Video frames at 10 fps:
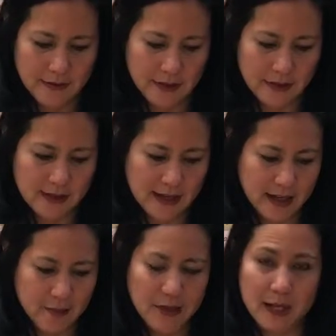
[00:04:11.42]
there's an
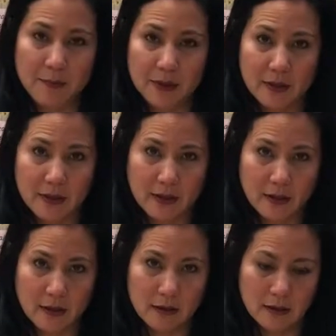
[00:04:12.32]
end paper
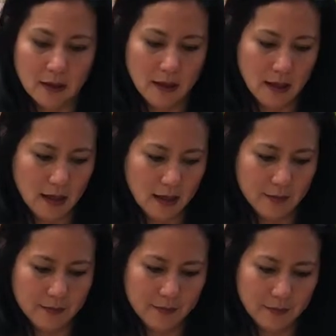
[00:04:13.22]
here,
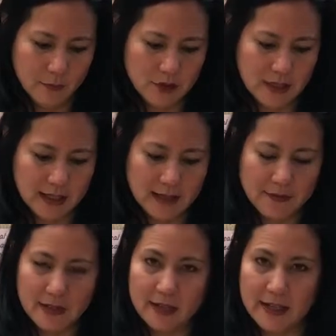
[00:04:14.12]
which kind of
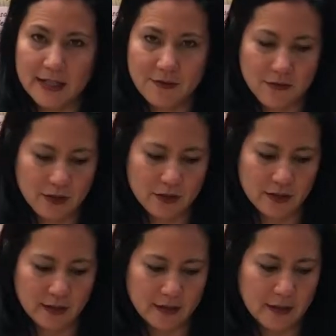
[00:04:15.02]
gives it a nice finished
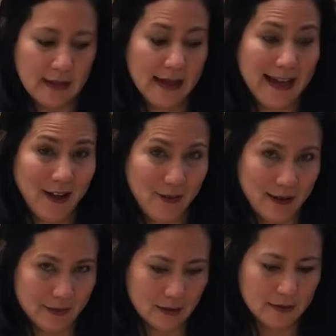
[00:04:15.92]
look.
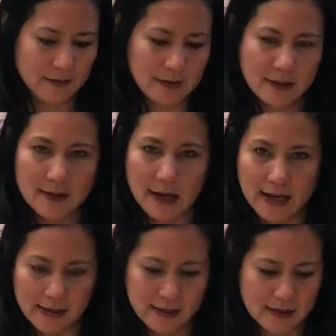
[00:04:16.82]
However,
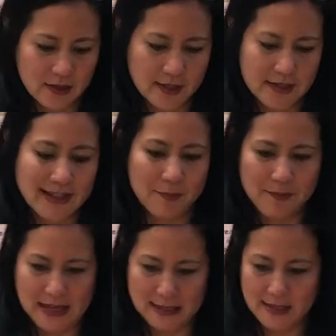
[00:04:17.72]
I like to just
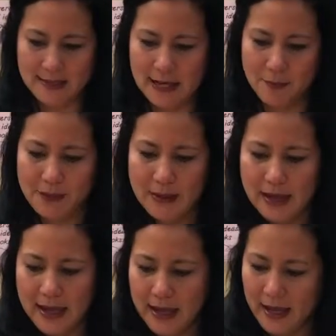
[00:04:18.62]
skip that step
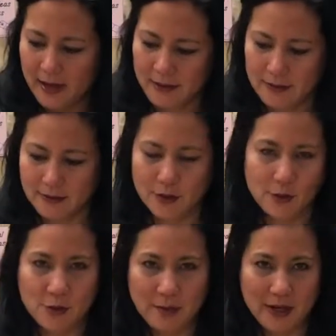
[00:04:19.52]
and
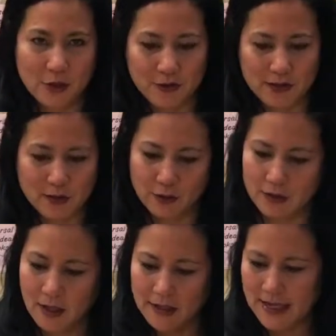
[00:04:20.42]
use my trusty old
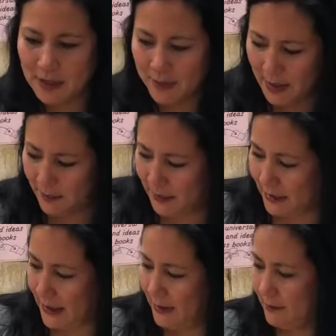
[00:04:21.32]
contact paper
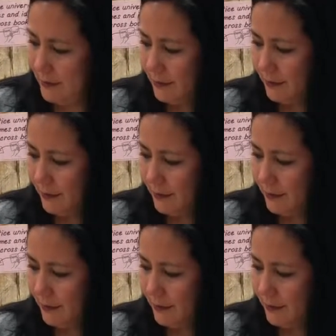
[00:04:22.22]
again.